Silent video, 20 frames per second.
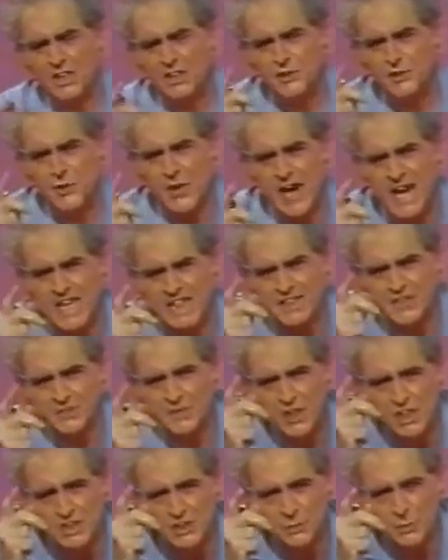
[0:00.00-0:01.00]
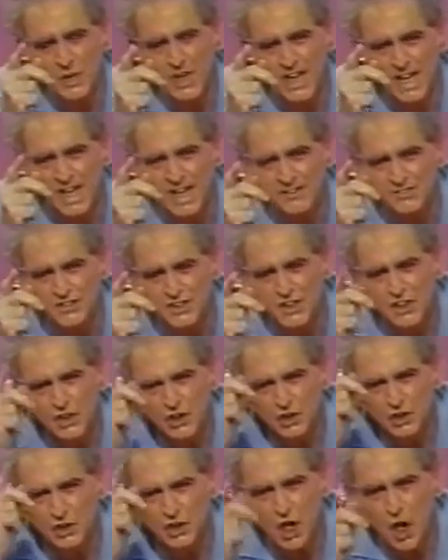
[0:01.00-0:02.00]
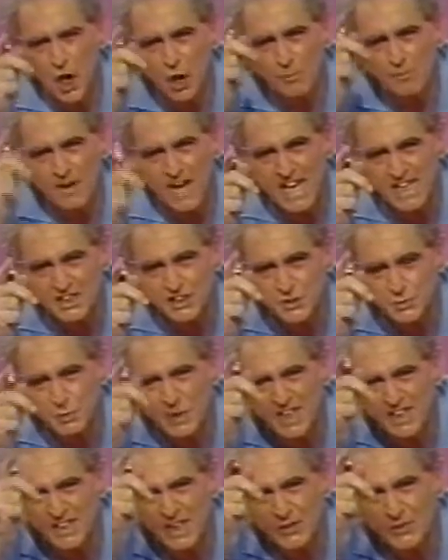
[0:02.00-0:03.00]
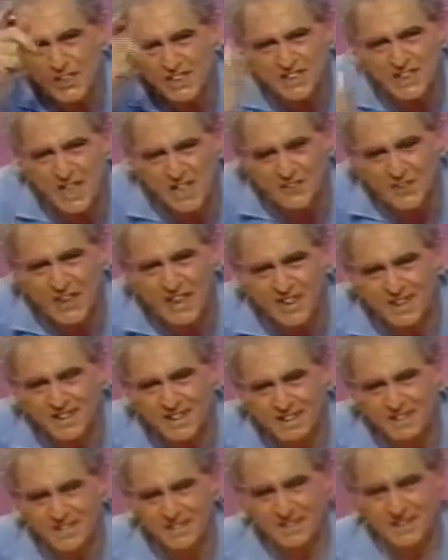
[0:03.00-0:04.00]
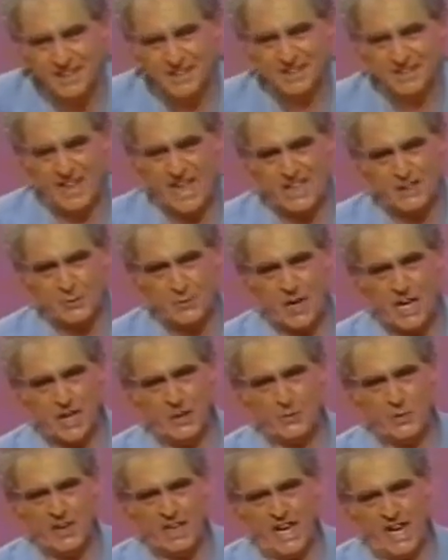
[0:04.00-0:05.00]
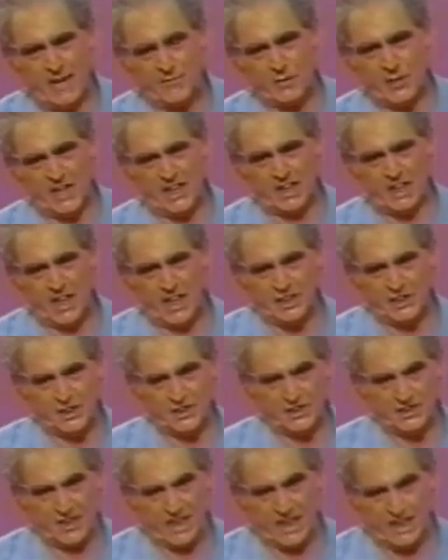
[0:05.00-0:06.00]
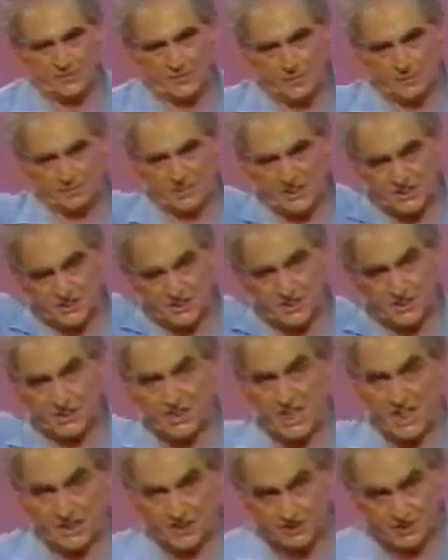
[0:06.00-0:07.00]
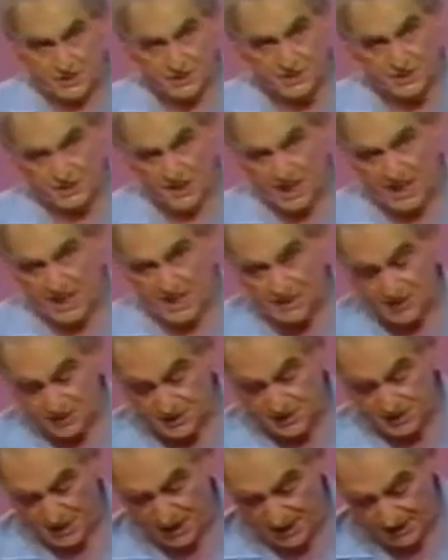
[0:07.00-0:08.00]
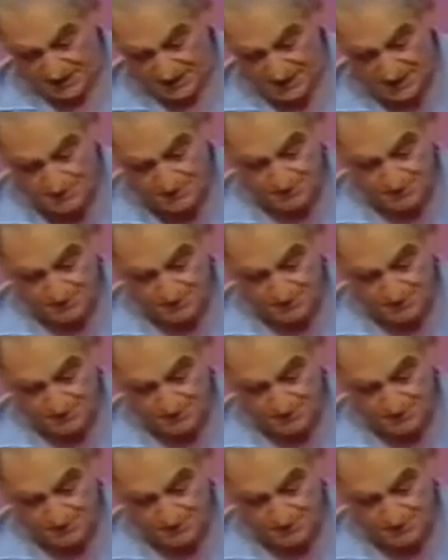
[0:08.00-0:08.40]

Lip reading: Transverse waves go best where there is nothing, and that's why we have radiation, say, from distant suns, stars, and the like.